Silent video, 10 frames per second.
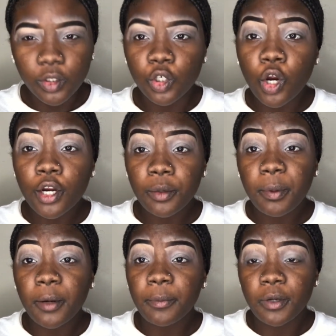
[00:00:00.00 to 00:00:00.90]
darker
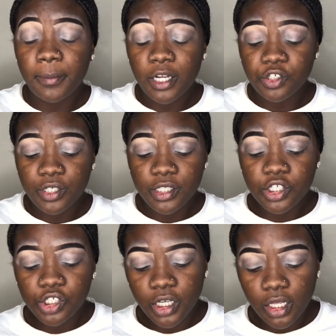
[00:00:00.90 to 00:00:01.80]
purple in my
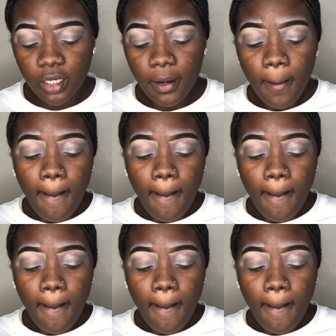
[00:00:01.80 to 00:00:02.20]
transition color.